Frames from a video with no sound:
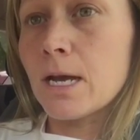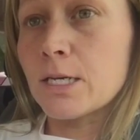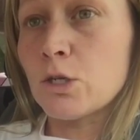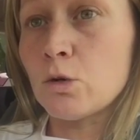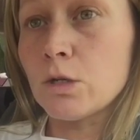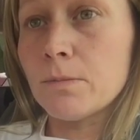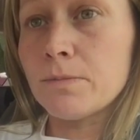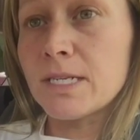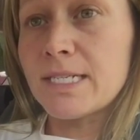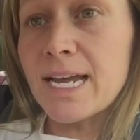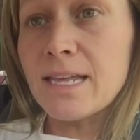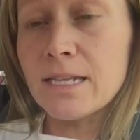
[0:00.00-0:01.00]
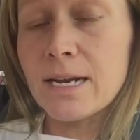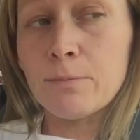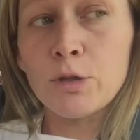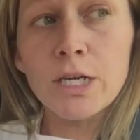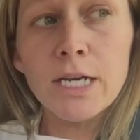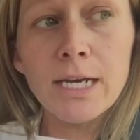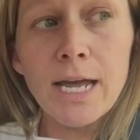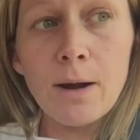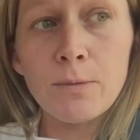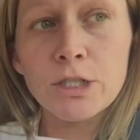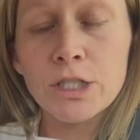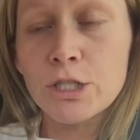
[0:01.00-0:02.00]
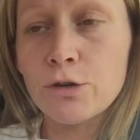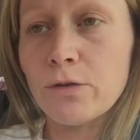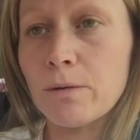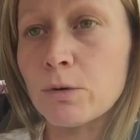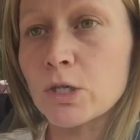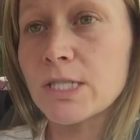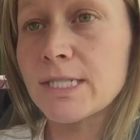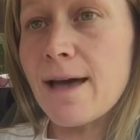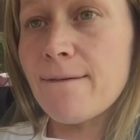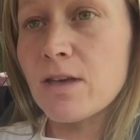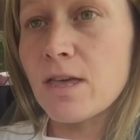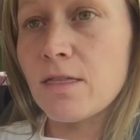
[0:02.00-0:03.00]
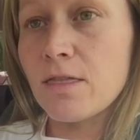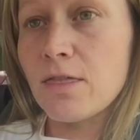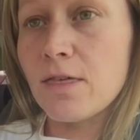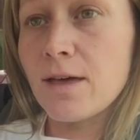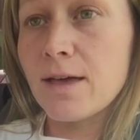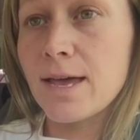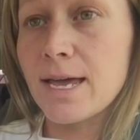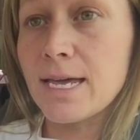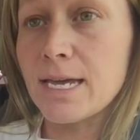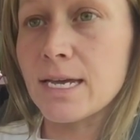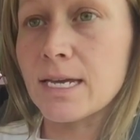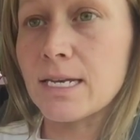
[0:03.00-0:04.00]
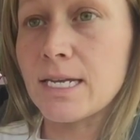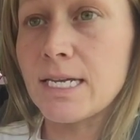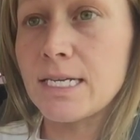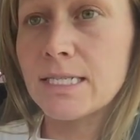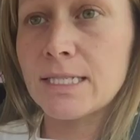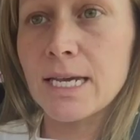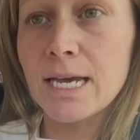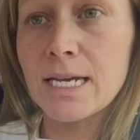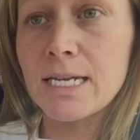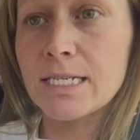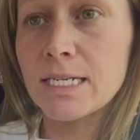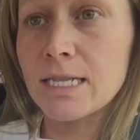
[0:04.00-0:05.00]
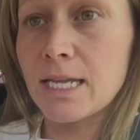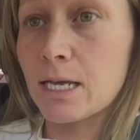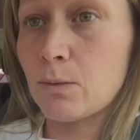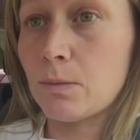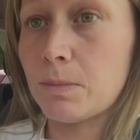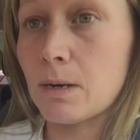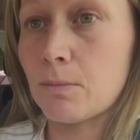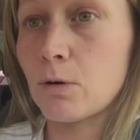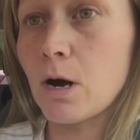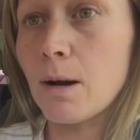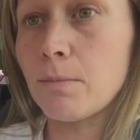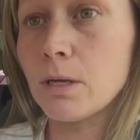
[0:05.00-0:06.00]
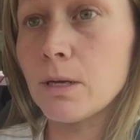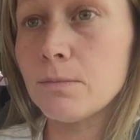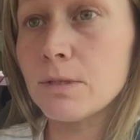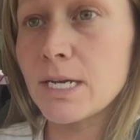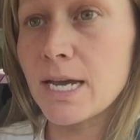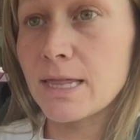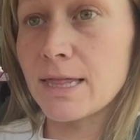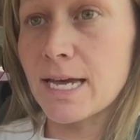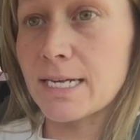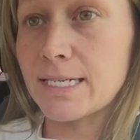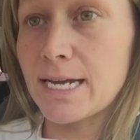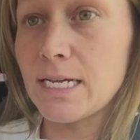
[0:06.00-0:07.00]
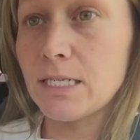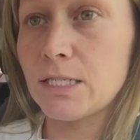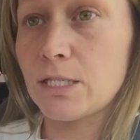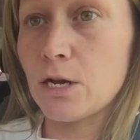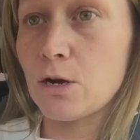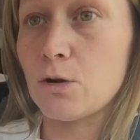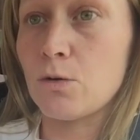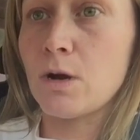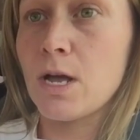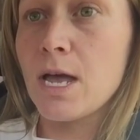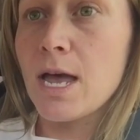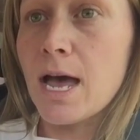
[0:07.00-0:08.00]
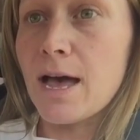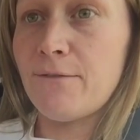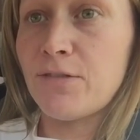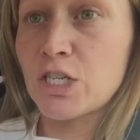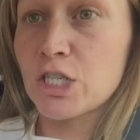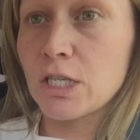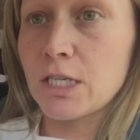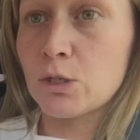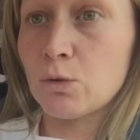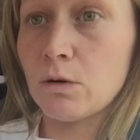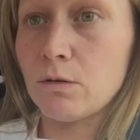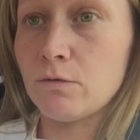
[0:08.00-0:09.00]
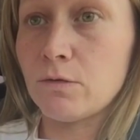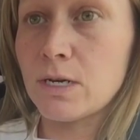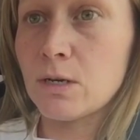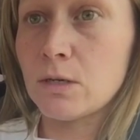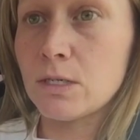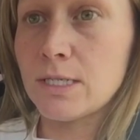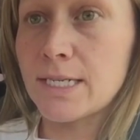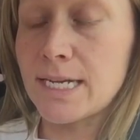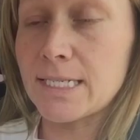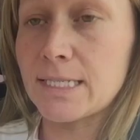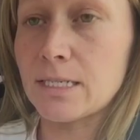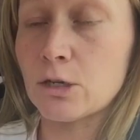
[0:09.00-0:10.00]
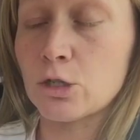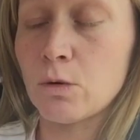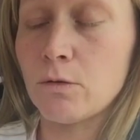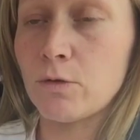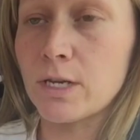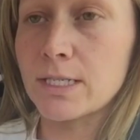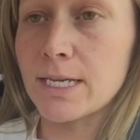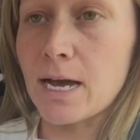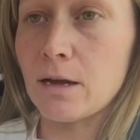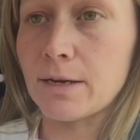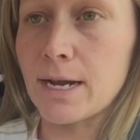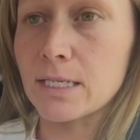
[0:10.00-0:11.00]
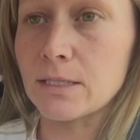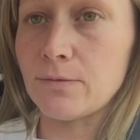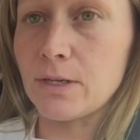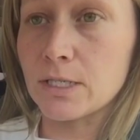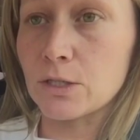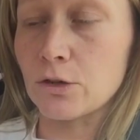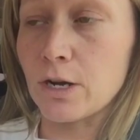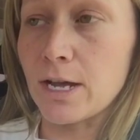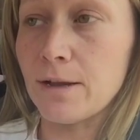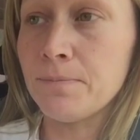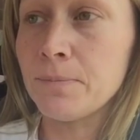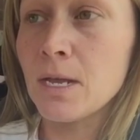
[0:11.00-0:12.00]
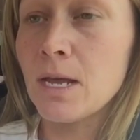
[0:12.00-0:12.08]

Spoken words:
I told him the date that I'm looking at, which is November 7th. And he said he didn't think it would be a problem to hit that date. So officially 12 days or 12 weeks out as of yesterday.